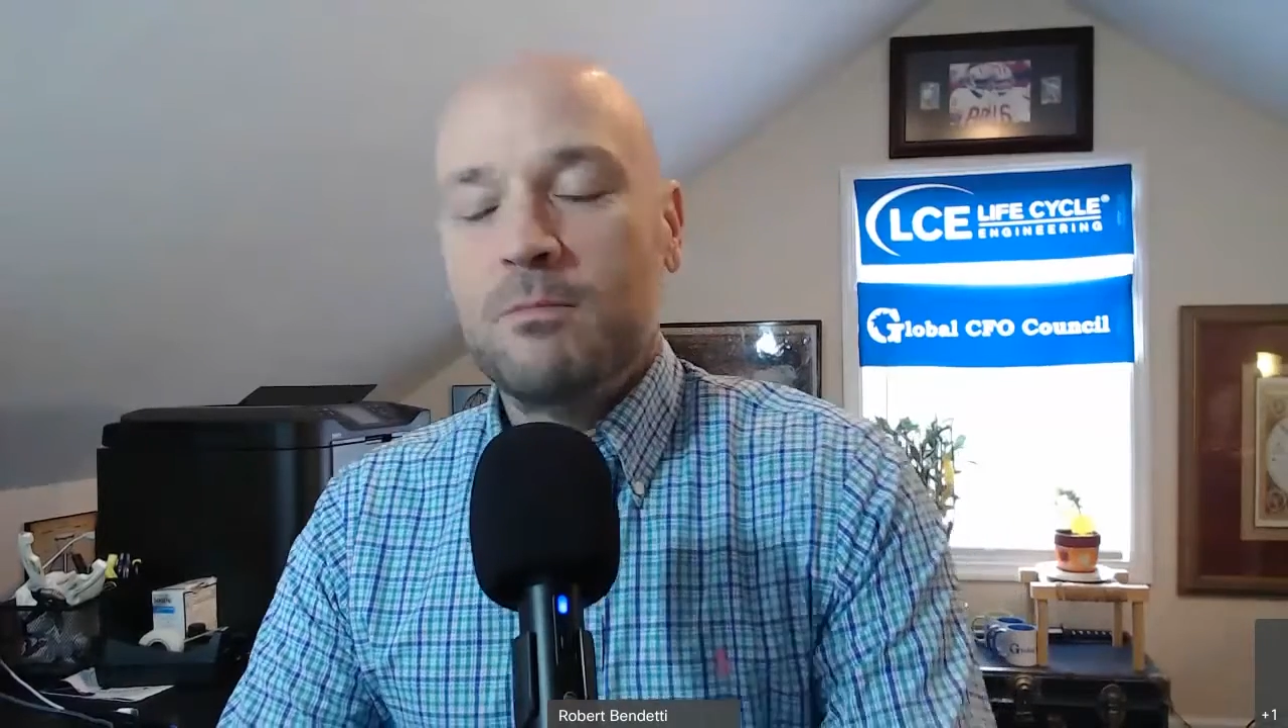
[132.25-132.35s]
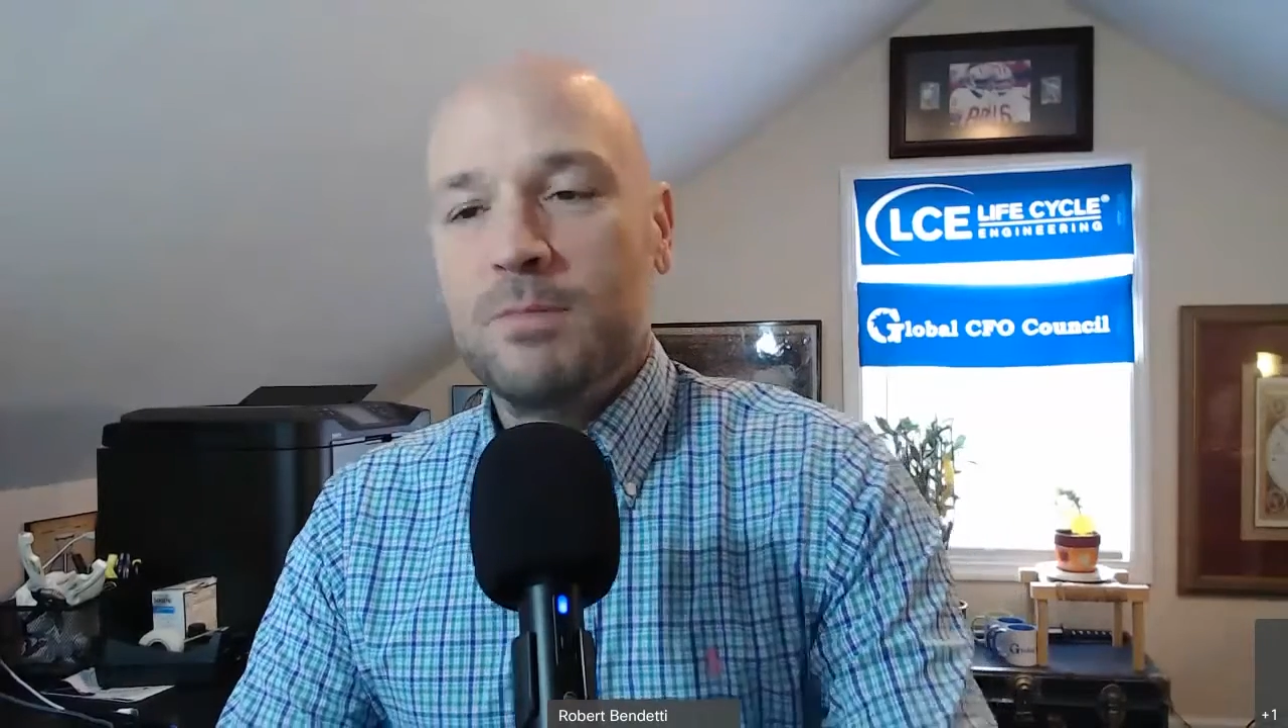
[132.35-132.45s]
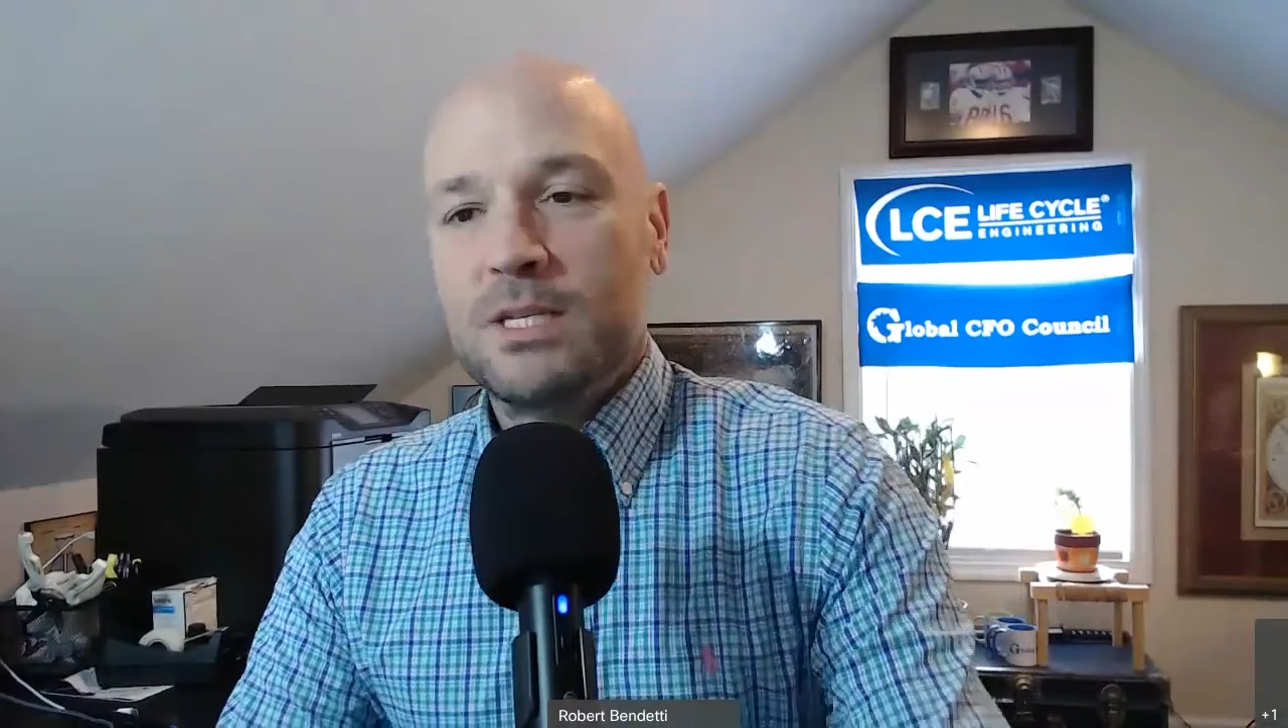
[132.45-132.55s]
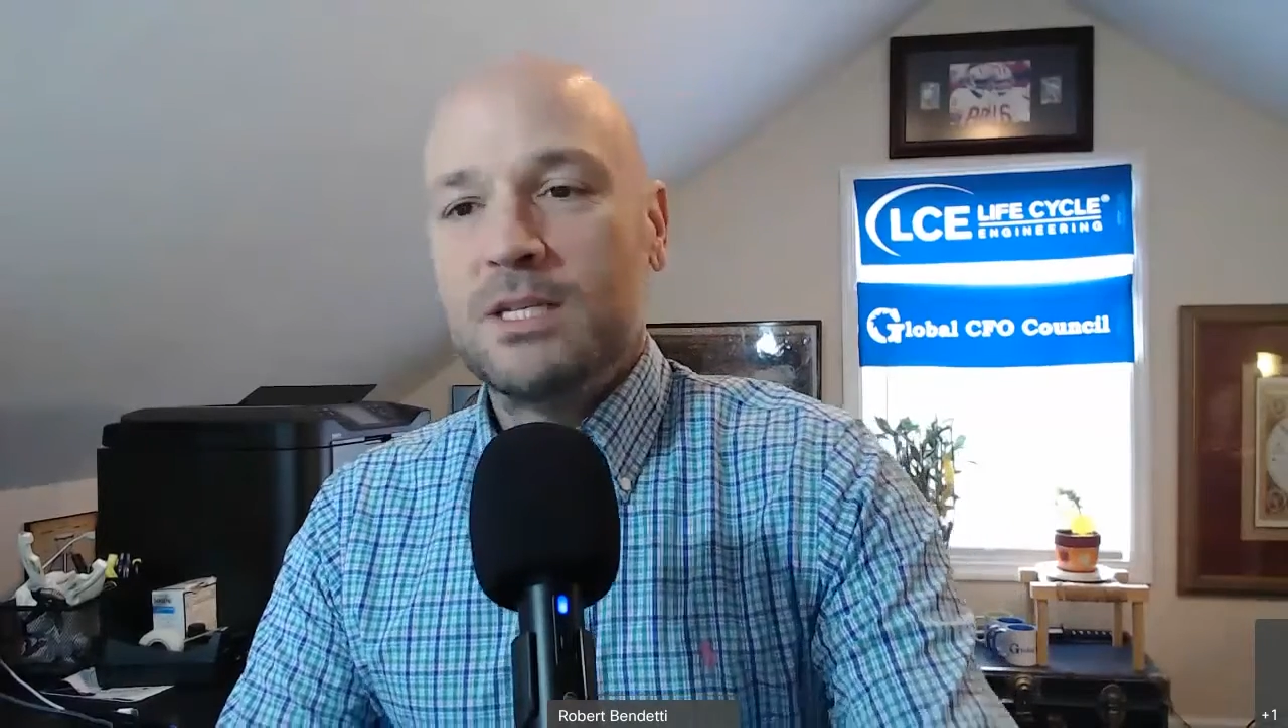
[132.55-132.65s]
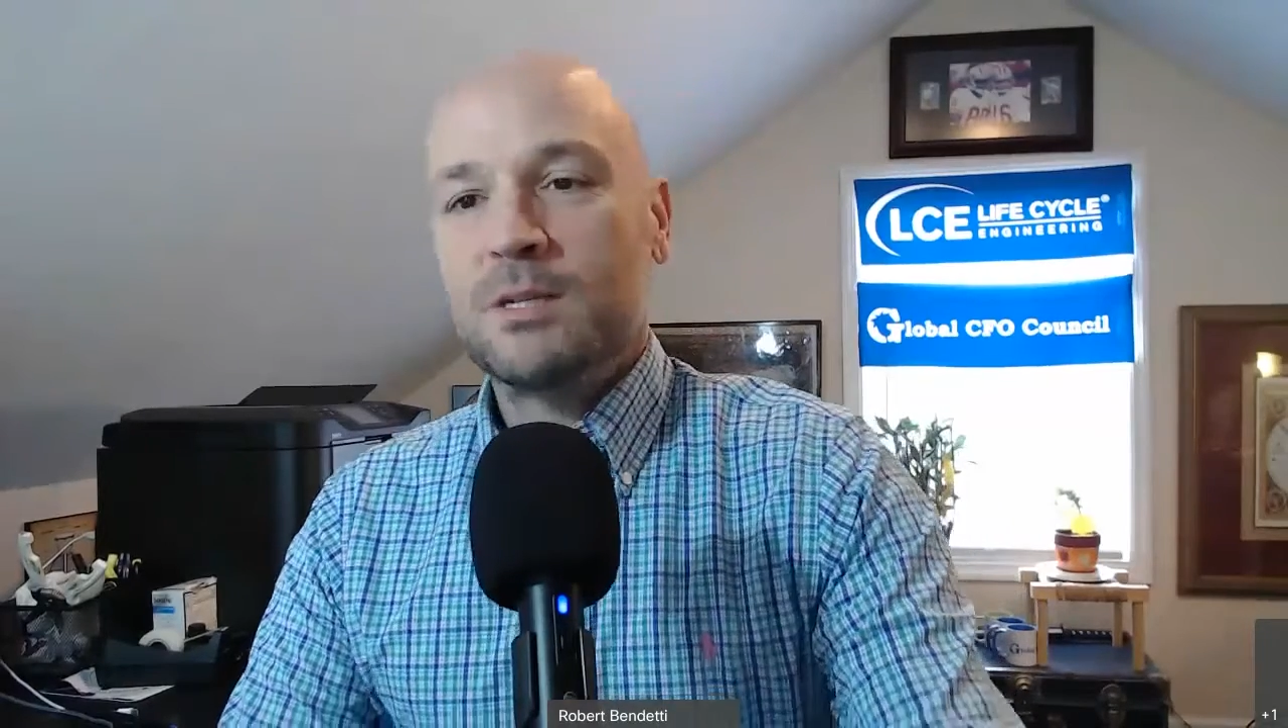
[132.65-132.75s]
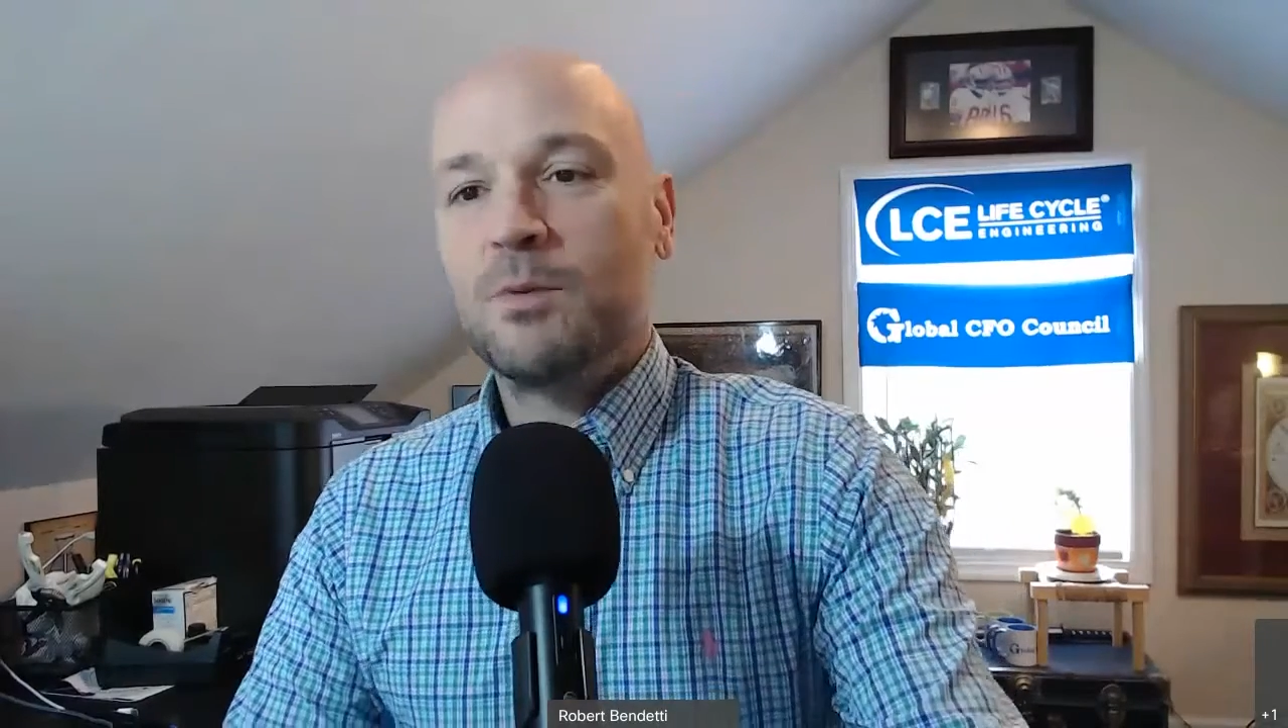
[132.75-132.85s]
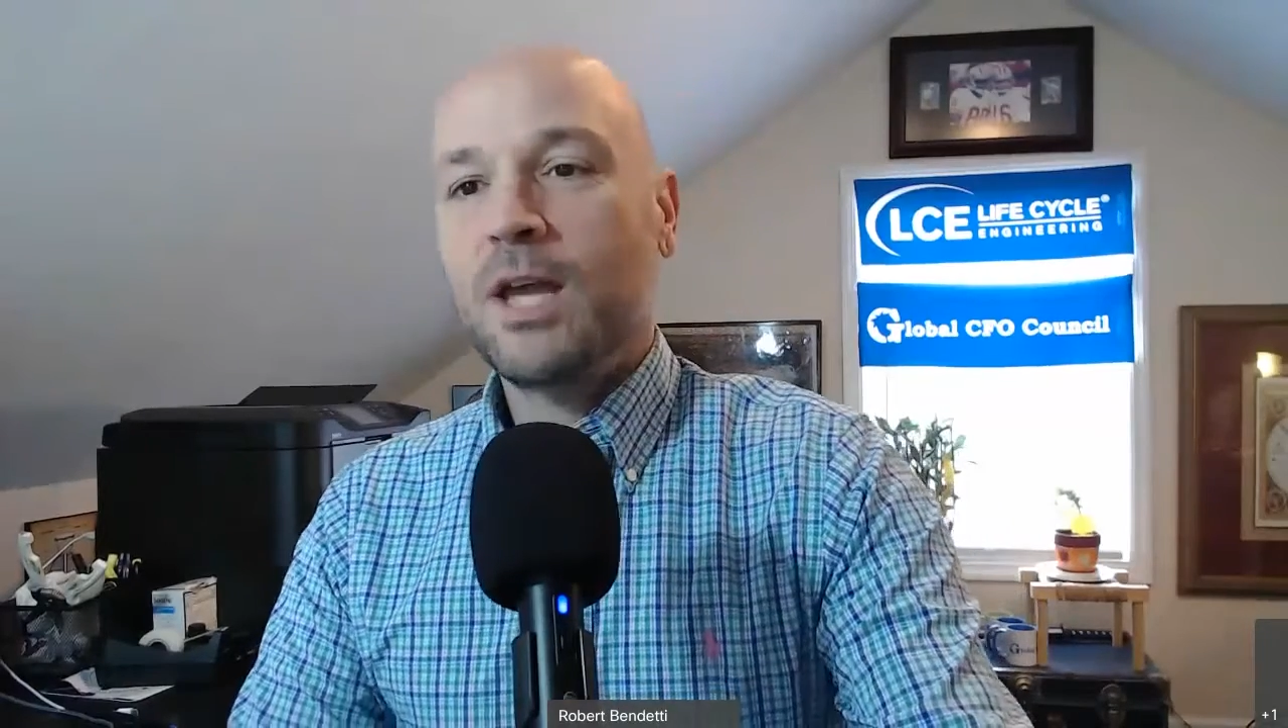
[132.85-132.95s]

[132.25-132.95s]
business book